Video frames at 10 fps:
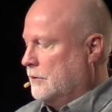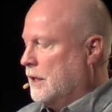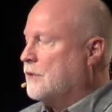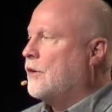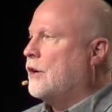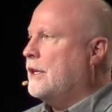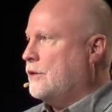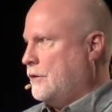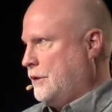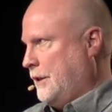is very
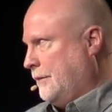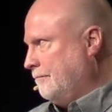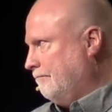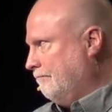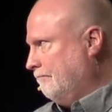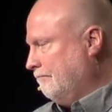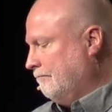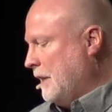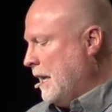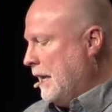interesting.
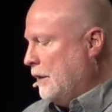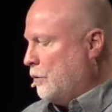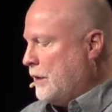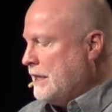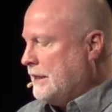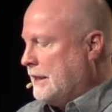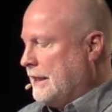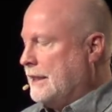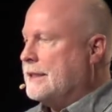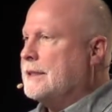And the reason
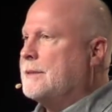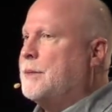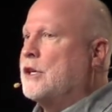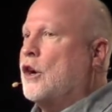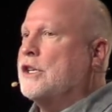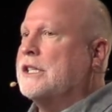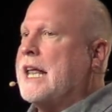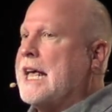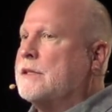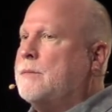it is because it
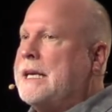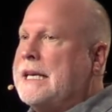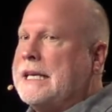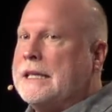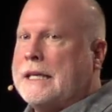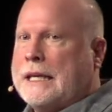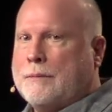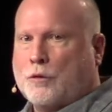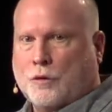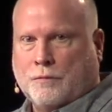has meaning in the
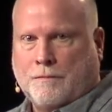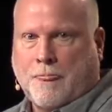Hebrew.